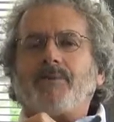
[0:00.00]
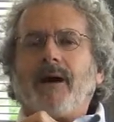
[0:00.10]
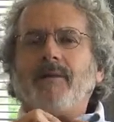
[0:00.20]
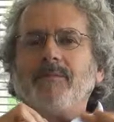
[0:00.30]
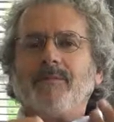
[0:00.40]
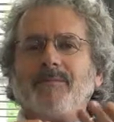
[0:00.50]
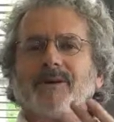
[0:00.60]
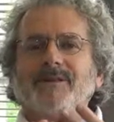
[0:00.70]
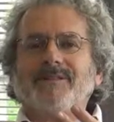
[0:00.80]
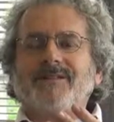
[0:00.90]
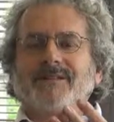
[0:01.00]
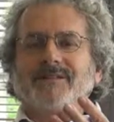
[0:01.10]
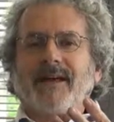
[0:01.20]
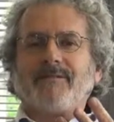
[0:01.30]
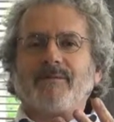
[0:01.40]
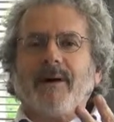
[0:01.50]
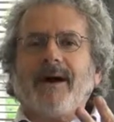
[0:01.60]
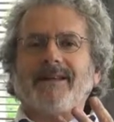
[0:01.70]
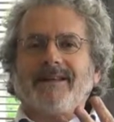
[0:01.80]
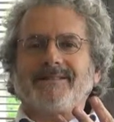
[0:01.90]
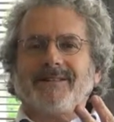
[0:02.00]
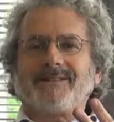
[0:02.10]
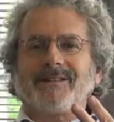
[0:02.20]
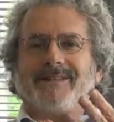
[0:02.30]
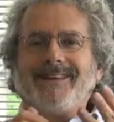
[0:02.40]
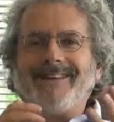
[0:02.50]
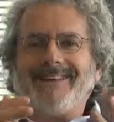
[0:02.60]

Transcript: problem because it doesn't have a body, essentially.